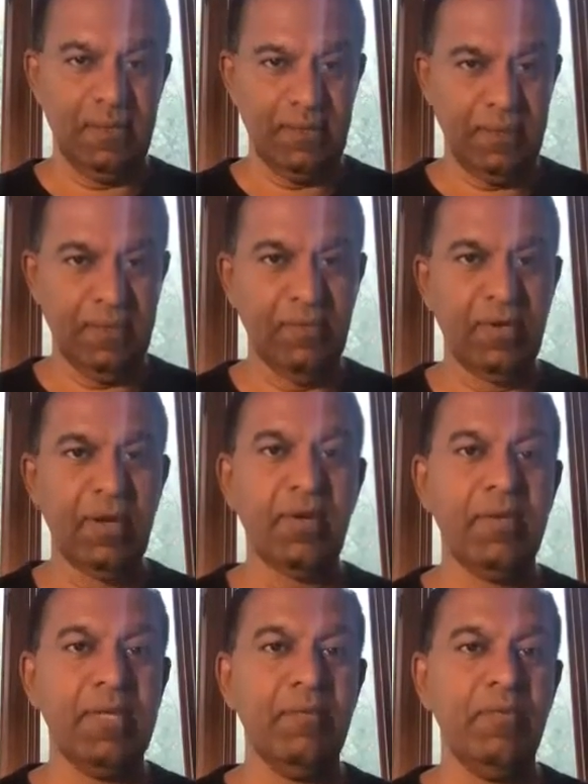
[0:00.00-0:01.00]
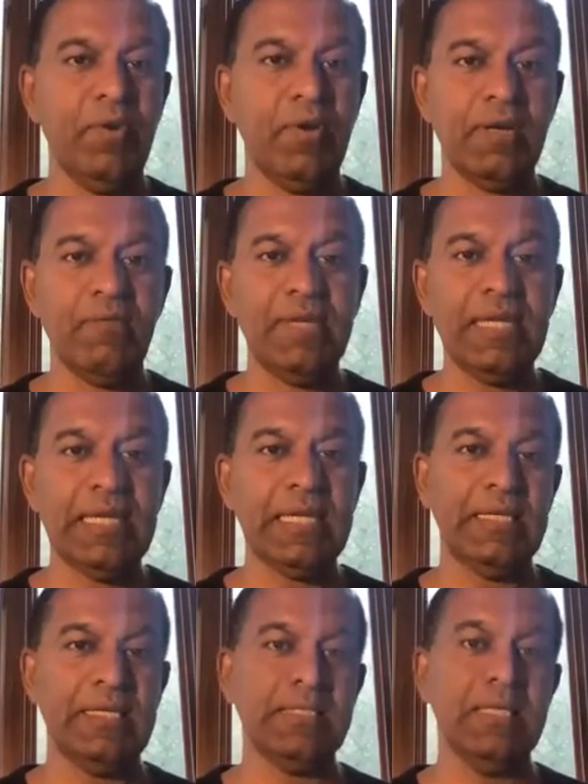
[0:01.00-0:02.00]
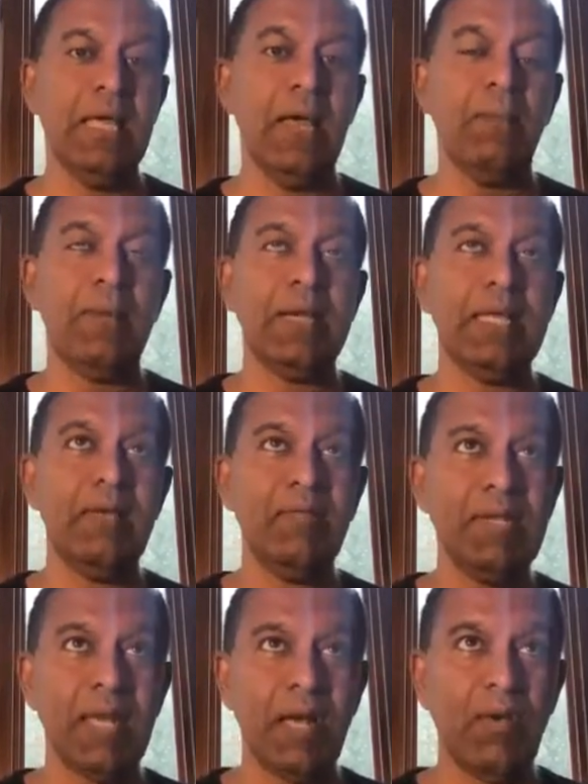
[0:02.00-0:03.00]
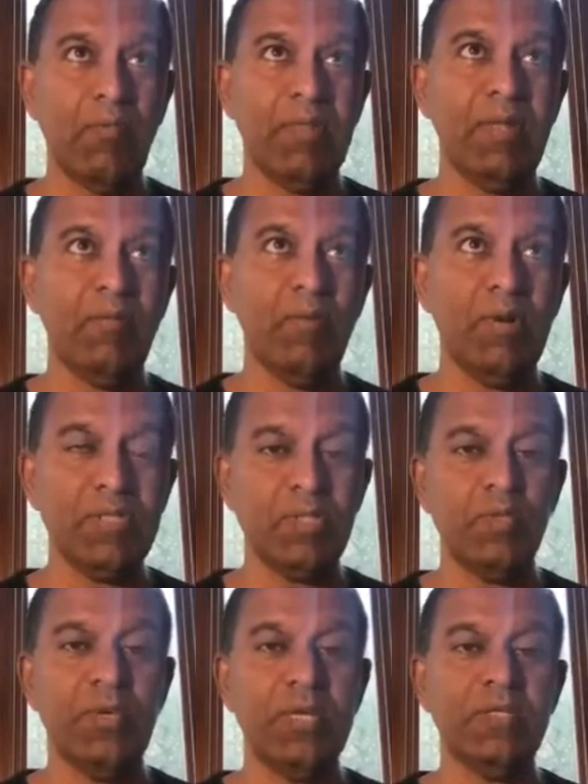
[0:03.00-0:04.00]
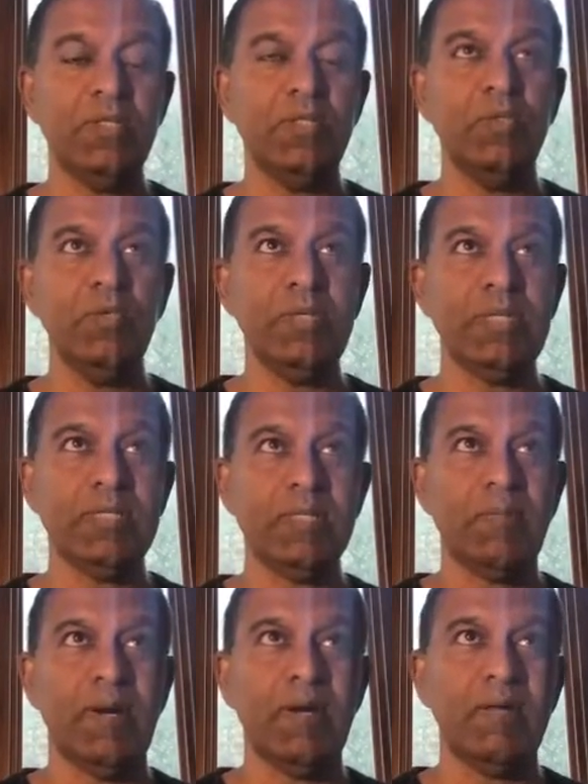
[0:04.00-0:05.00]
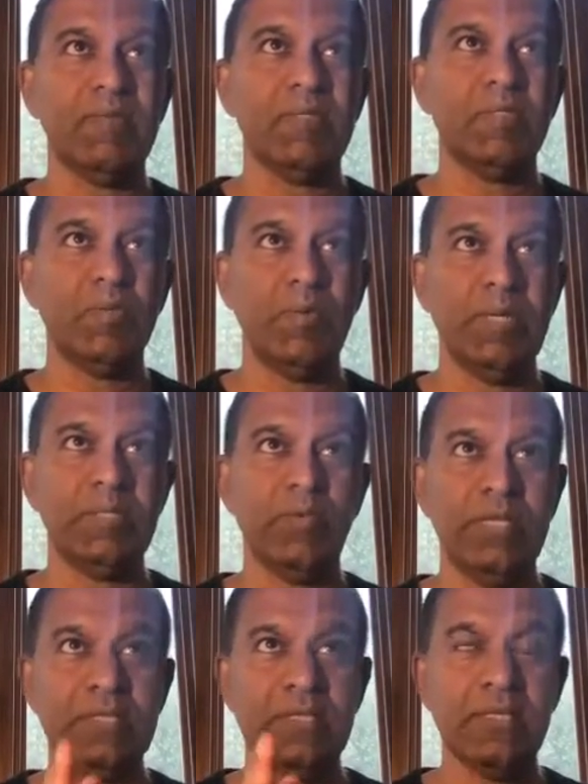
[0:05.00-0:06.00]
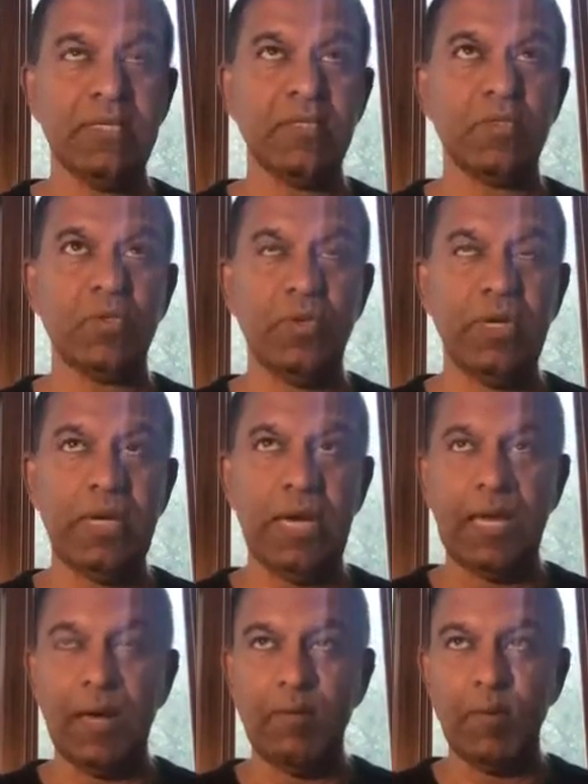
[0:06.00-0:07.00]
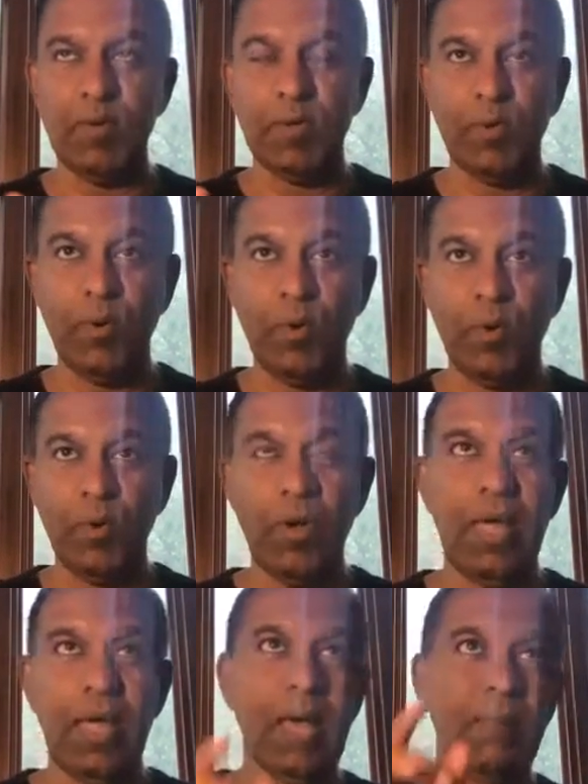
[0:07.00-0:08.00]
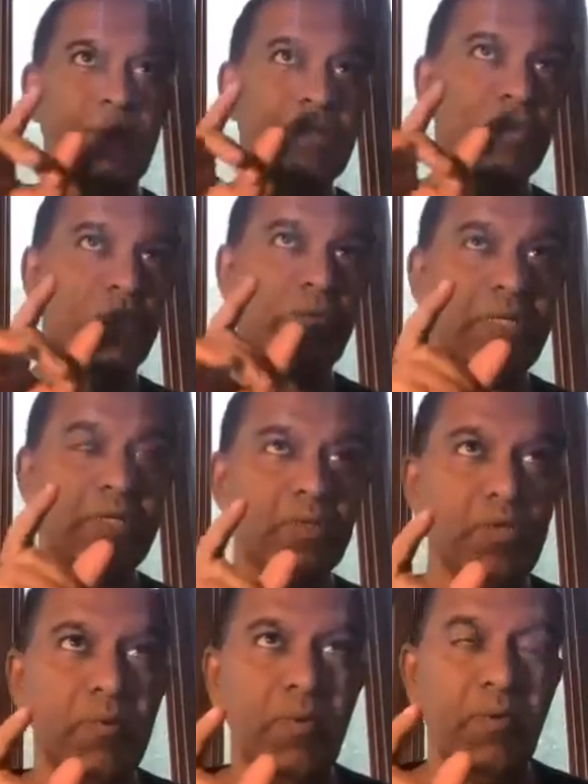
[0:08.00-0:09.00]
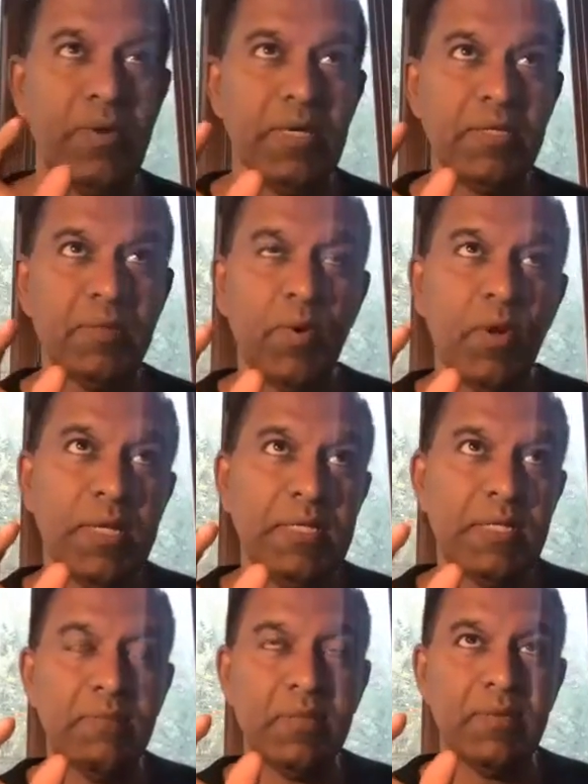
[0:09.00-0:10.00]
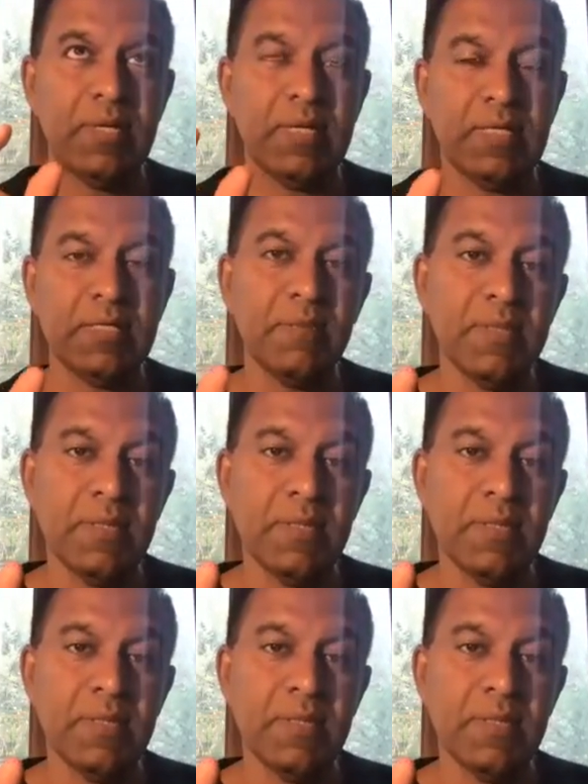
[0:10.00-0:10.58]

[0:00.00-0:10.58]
they would not have needed this. But even now, when they want to do it as a part of a story. So this is the story, and I'm going to go, and my story is going to be very small in terms of the customer,